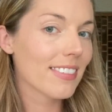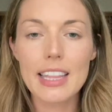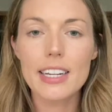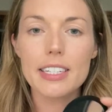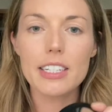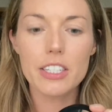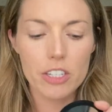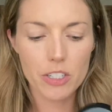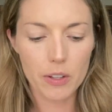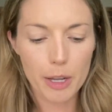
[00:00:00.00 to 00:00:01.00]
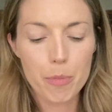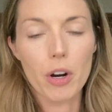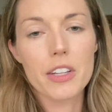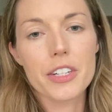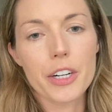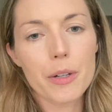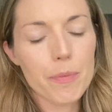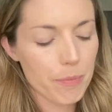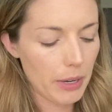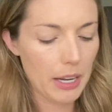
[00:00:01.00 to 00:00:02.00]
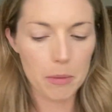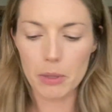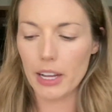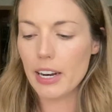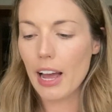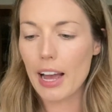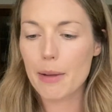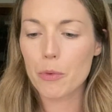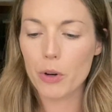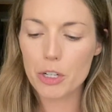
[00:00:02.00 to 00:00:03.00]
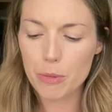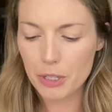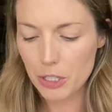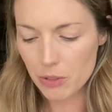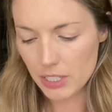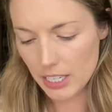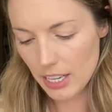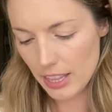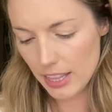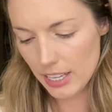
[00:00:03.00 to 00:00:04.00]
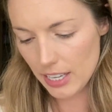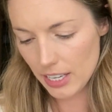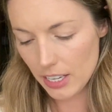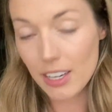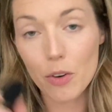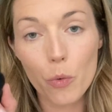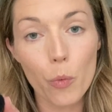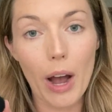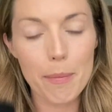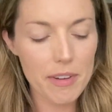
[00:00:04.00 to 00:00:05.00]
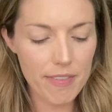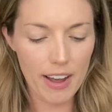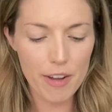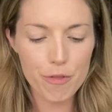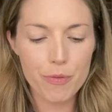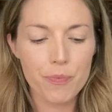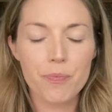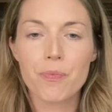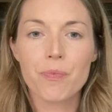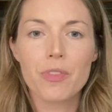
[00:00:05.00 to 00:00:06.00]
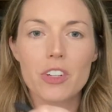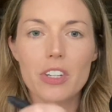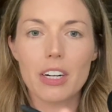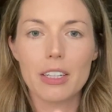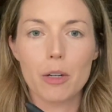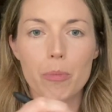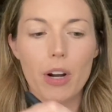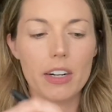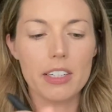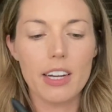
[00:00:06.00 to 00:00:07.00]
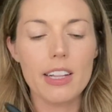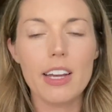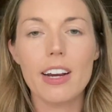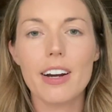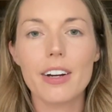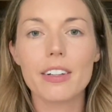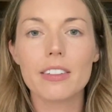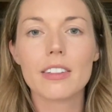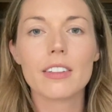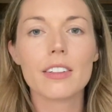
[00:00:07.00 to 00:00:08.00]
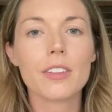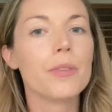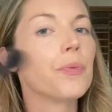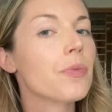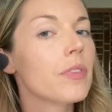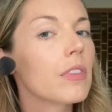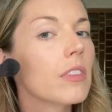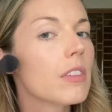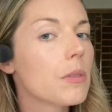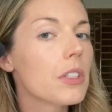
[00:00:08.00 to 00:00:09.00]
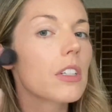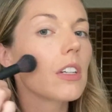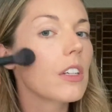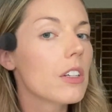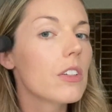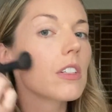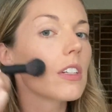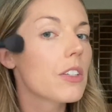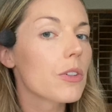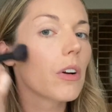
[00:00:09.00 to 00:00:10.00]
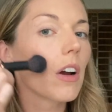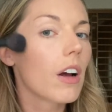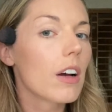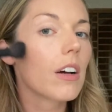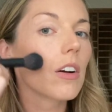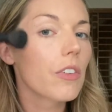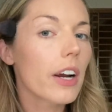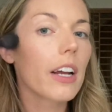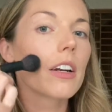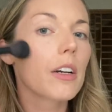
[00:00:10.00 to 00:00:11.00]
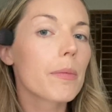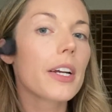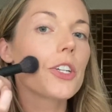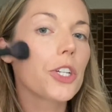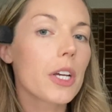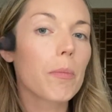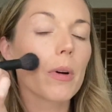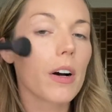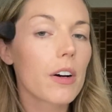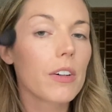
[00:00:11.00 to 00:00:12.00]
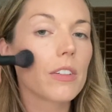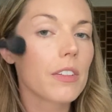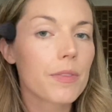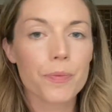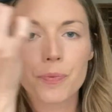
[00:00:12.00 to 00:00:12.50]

This is the Soleil bronzer by Youngblood. I am going to be using the YB5. Let's get a little product on there. I'm just gonna use this right under my cheekbone,